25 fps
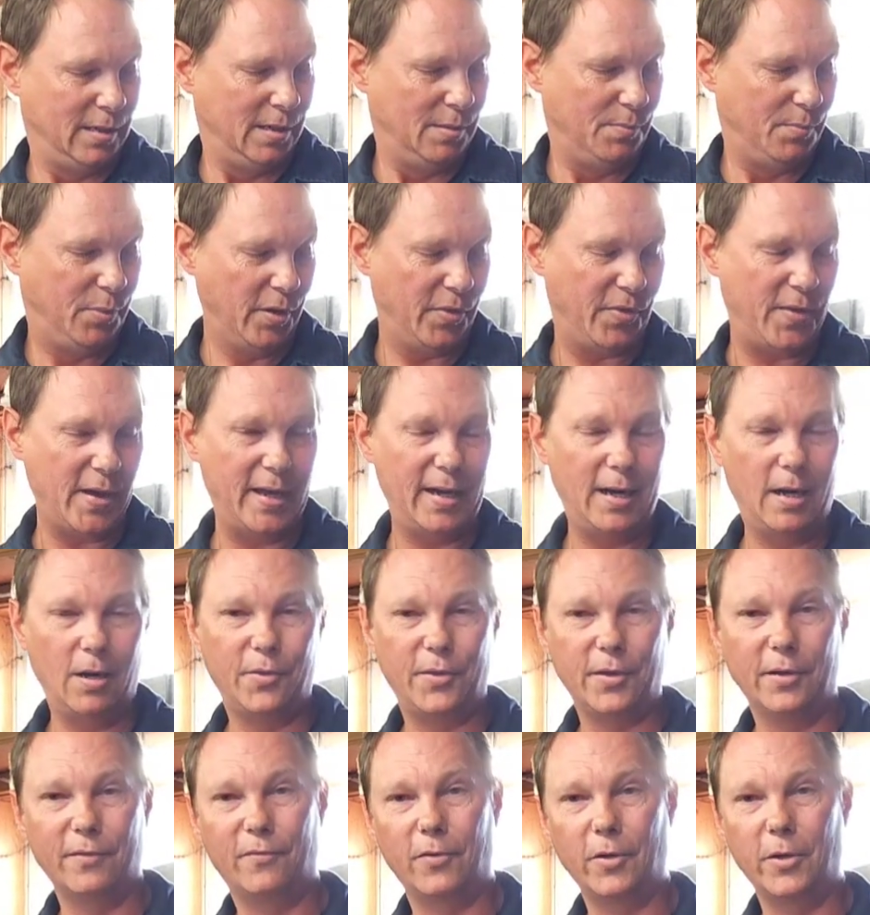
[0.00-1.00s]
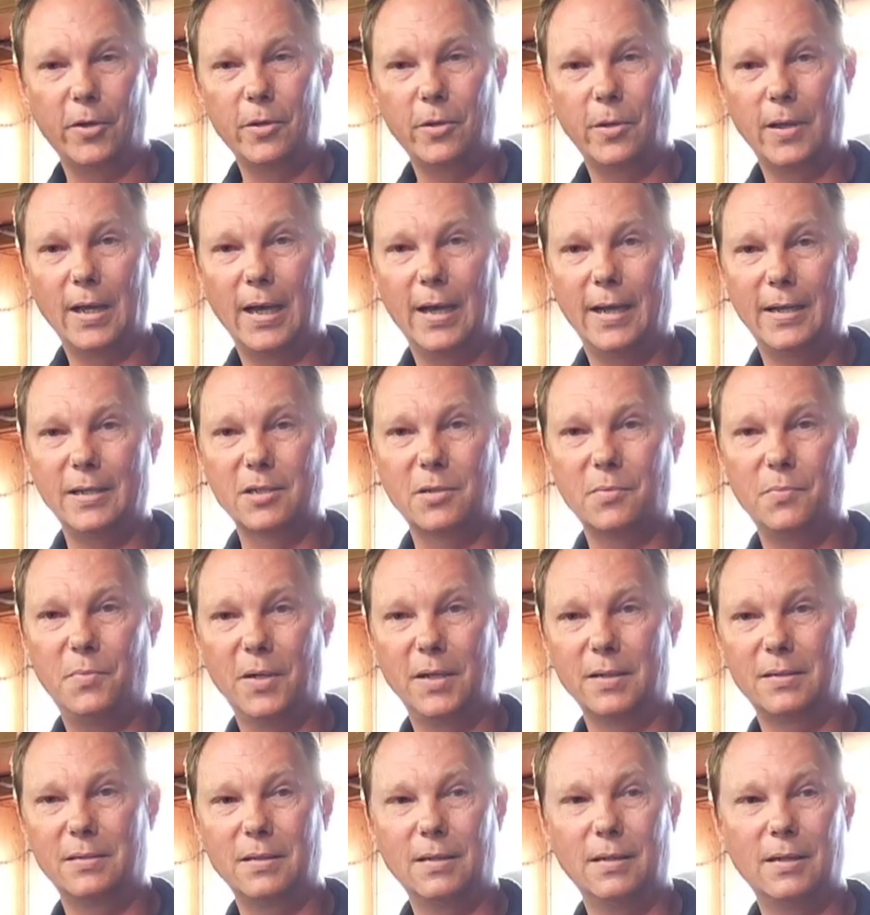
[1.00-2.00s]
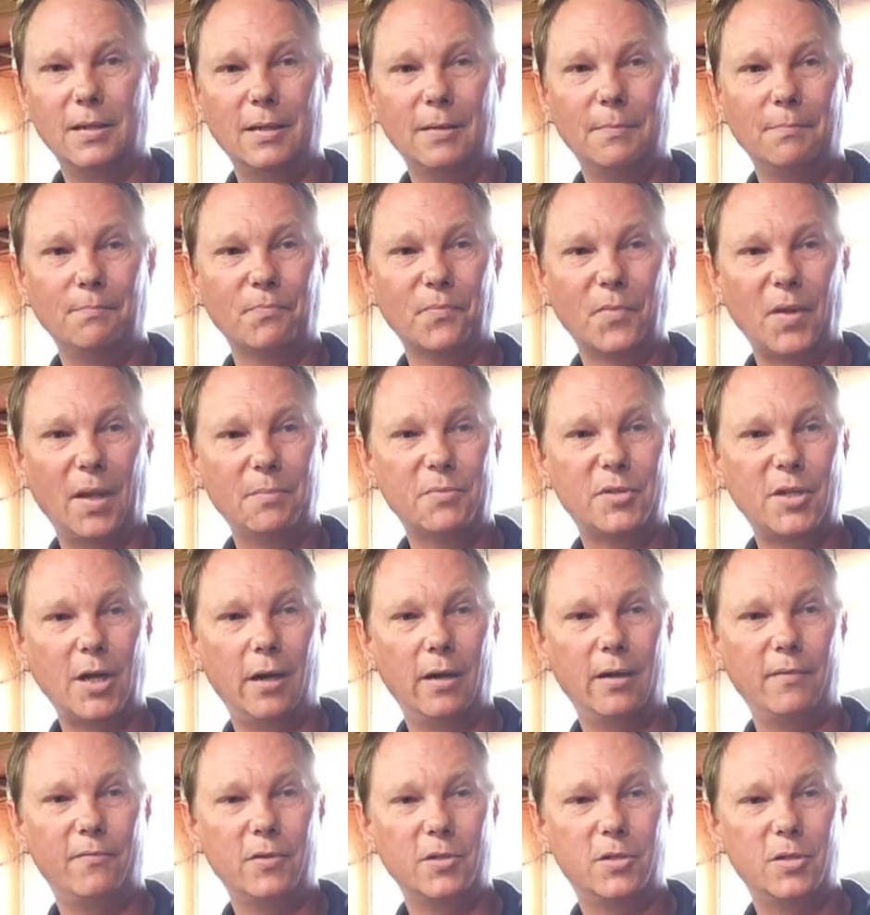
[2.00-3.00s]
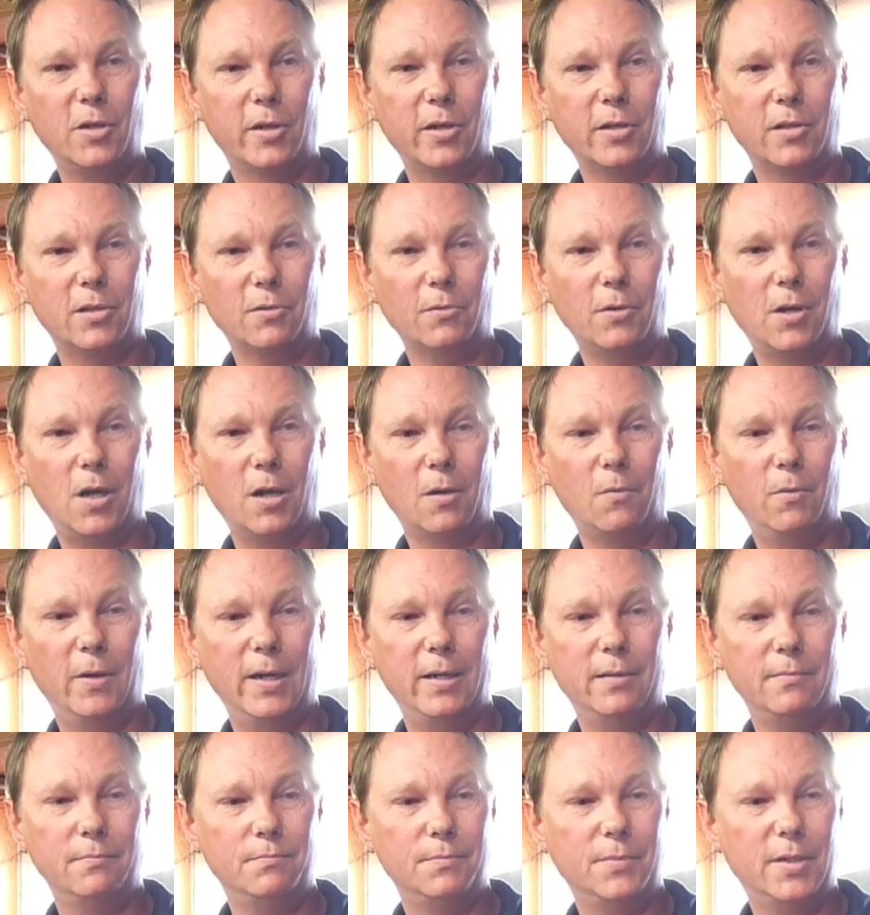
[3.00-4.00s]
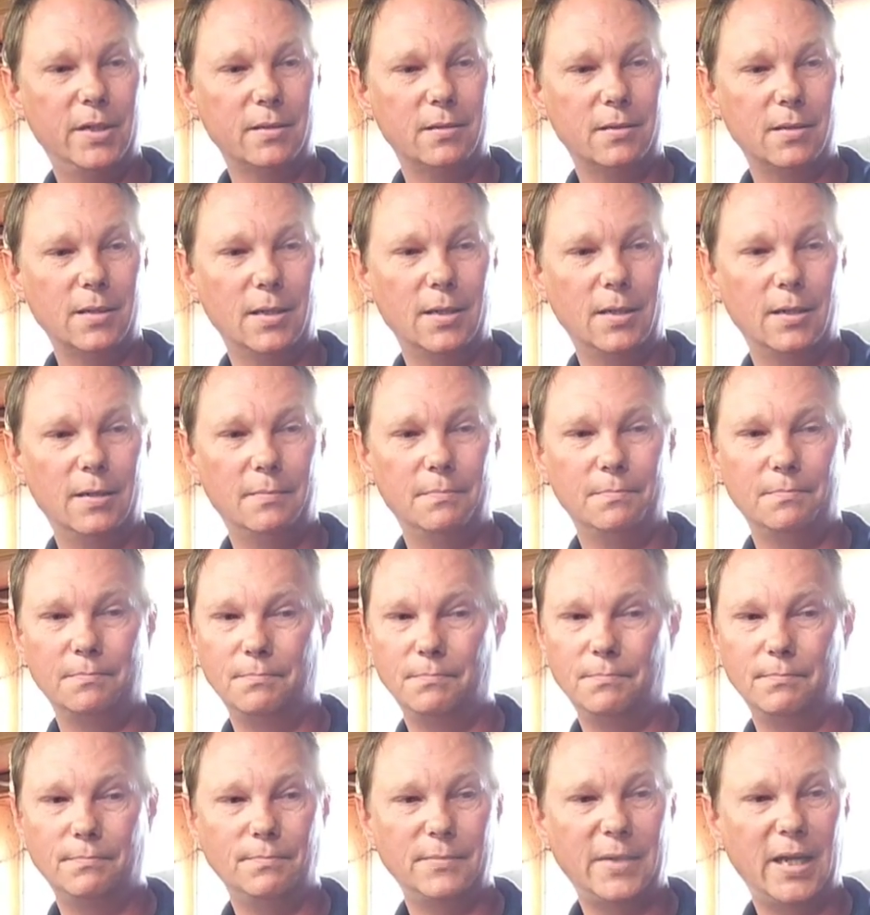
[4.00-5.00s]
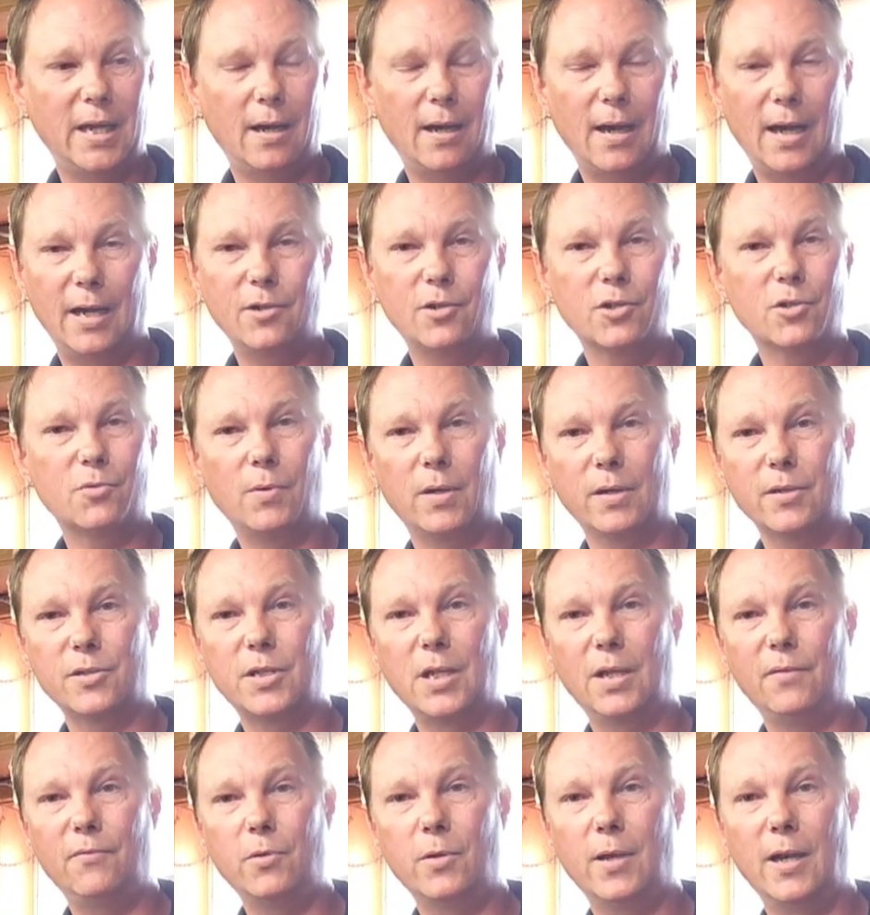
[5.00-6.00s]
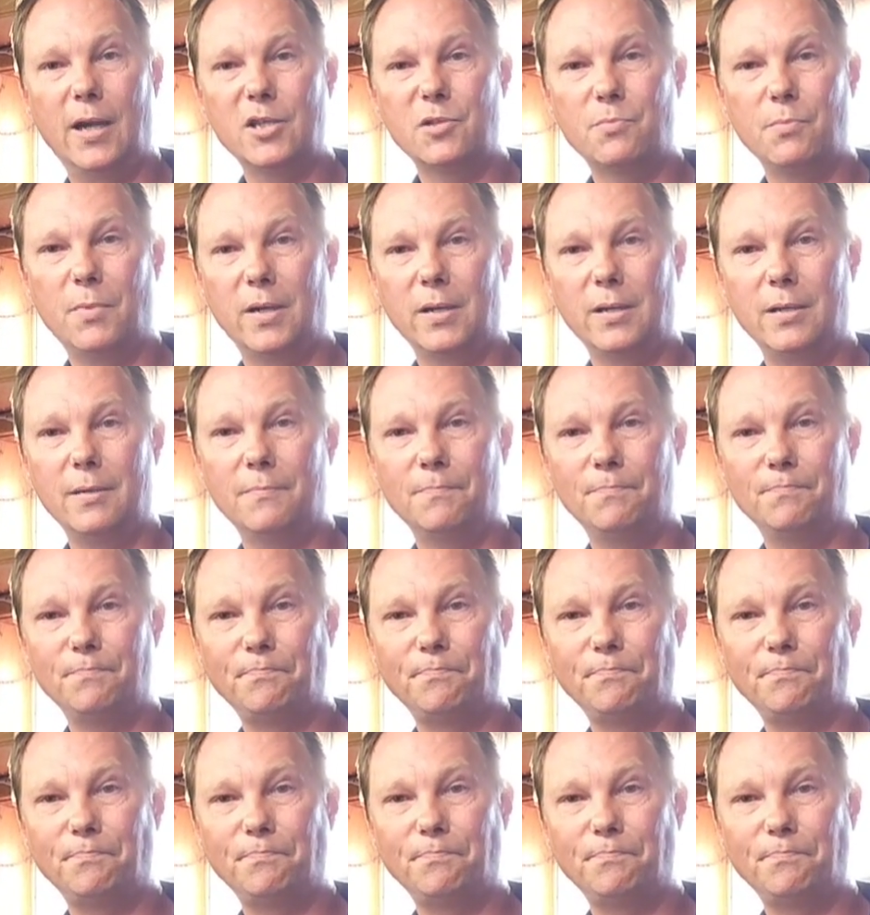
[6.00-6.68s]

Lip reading: put that out there for you guys, but I'm sorry if you took it the wrong way, but yeah, I just want to save you guys money.